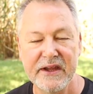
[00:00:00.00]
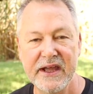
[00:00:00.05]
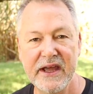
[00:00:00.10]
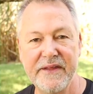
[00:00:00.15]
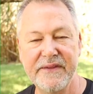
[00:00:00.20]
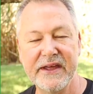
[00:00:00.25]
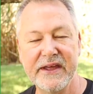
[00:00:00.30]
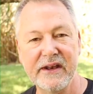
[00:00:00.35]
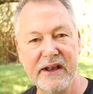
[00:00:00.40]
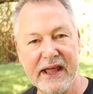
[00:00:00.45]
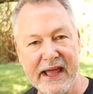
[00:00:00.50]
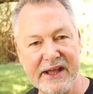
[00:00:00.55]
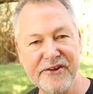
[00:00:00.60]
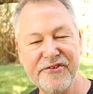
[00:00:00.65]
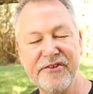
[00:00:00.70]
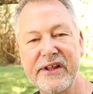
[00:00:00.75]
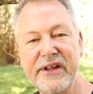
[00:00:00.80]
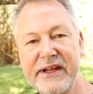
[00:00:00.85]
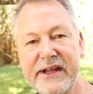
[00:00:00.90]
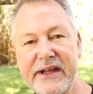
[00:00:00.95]
And then
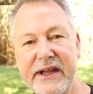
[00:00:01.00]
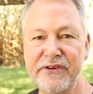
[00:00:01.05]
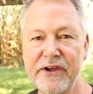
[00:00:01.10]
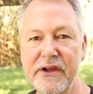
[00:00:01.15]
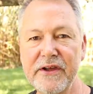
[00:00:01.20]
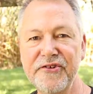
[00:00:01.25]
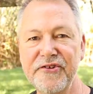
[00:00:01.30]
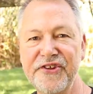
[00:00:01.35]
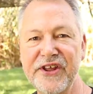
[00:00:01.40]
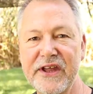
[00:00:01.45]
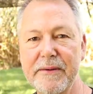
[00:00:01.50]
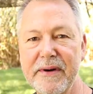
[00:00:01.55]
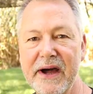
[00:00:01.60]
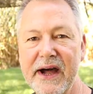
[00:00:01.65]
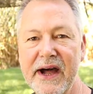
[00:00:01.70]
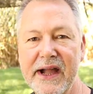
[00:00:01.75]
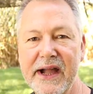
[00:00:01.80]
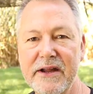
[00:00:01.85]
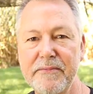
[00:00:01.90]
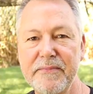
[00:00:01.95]
lastly, if you can see
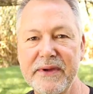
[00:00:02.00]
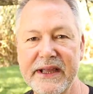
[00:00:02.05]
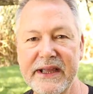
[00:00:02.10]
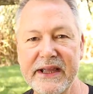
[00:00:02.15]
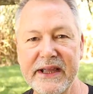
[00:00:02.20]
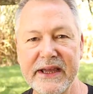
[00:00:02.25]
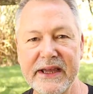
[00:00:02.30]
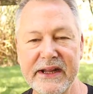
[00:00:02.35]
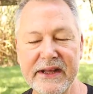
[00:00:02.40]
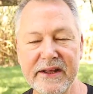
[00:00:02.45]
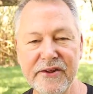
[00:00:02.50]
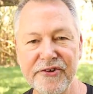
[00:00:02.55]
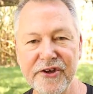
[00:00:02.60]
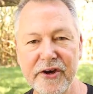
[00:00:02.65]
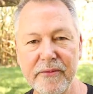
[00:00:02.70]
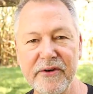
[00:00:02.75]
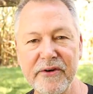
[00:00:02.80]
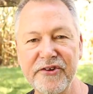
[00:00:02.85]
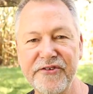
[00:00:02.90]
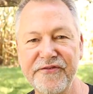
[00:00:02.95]
behind me, it is
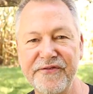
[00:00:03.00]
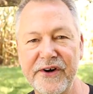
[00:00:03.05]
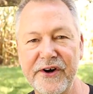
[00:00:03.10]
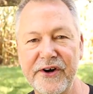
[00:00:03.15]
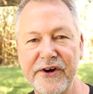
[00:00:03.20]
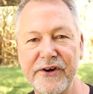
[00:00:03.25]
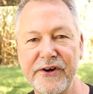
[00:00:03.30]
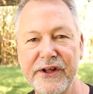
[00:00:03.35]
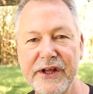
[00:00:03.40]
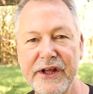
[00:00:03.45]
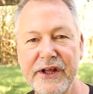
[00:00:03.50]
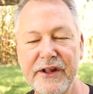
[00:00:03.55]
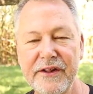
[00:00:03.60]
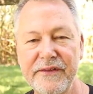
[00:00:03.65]
almost fall.